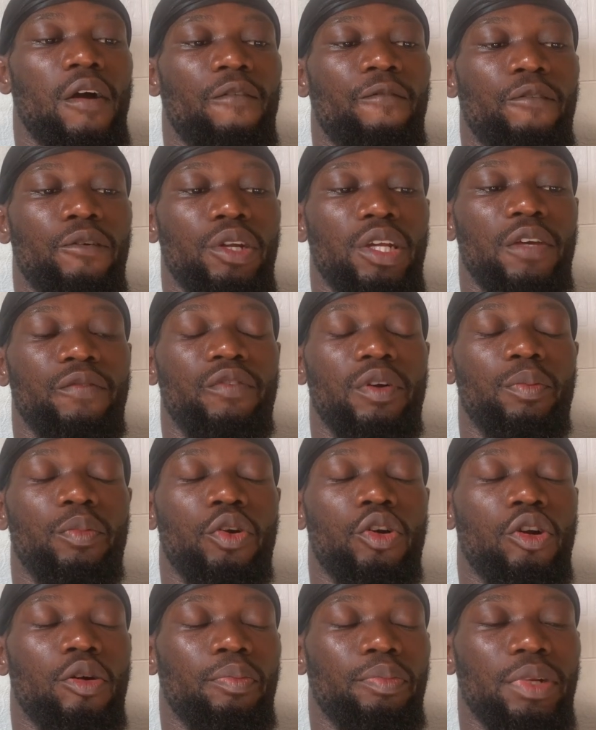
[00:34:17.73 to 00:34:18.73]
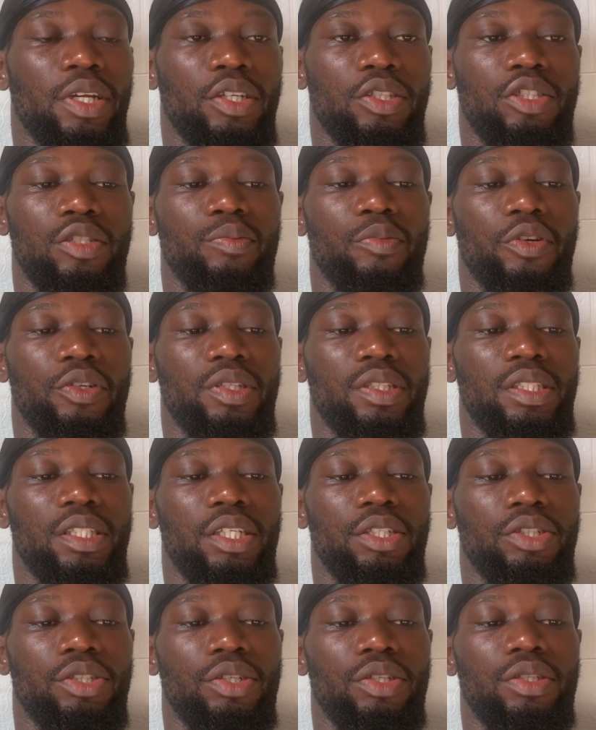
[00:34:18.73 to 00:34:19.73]
following from complex to
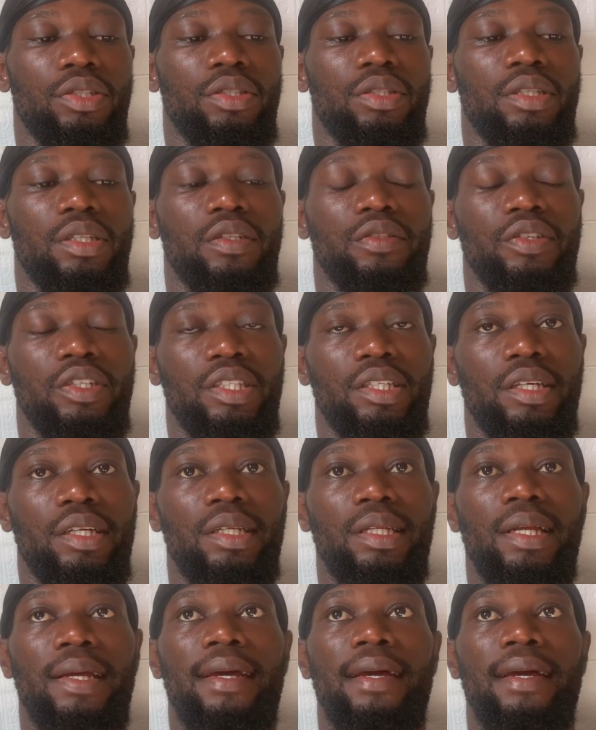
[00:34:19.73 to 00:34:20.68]
multi-session reasoning.